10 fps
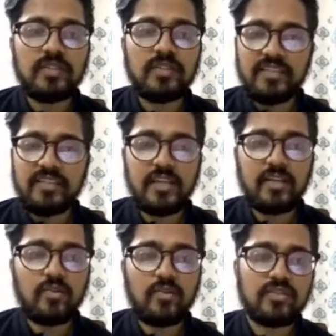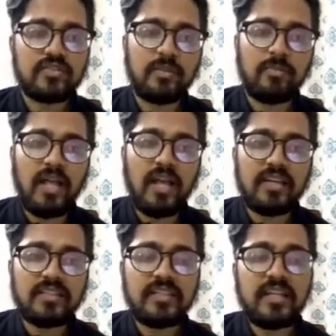like stakeholders,
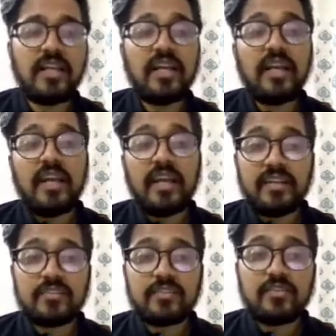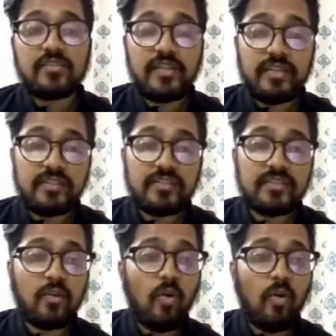suppliers, industry trends,
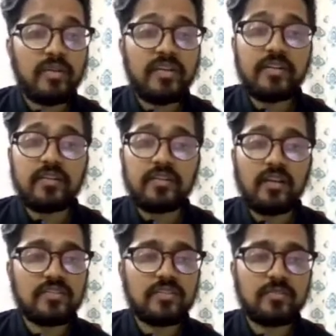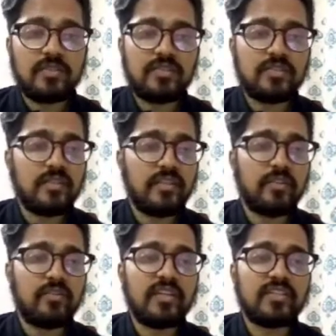competitor, customers,
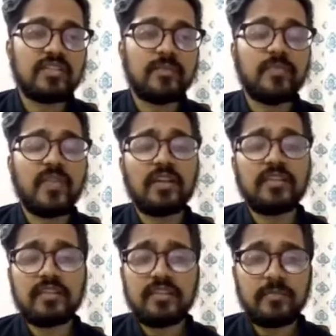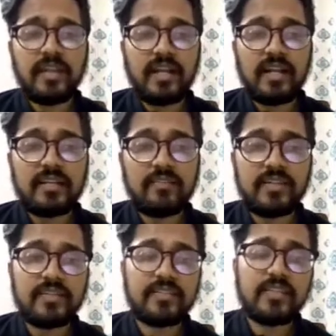regulation, other government
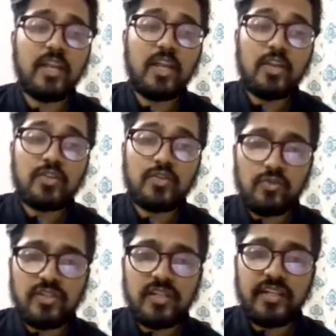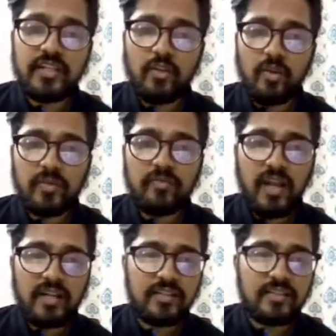activities, social and economic
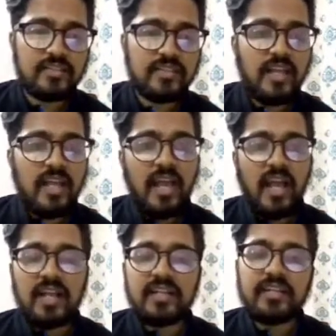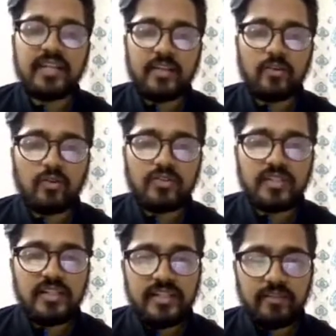factors, and technological
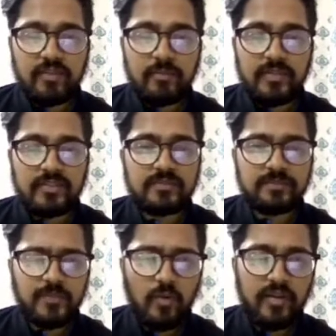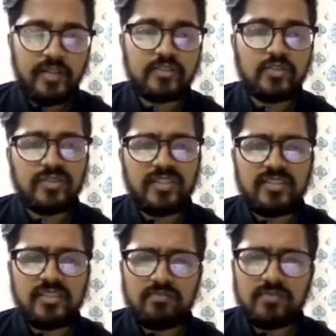development. All right. So this
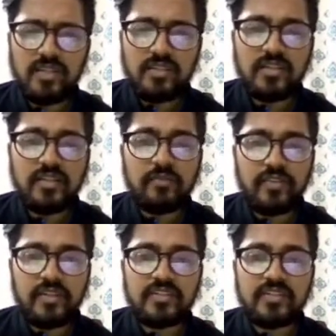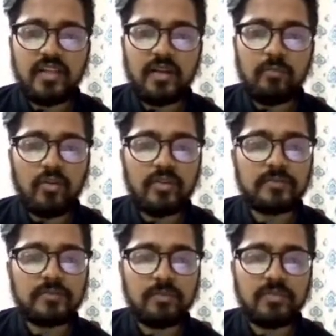is just a definition about
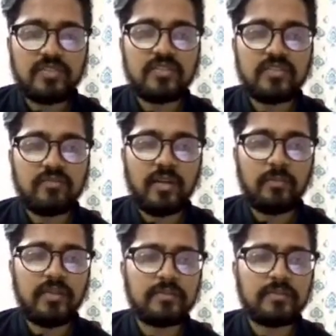the business environment.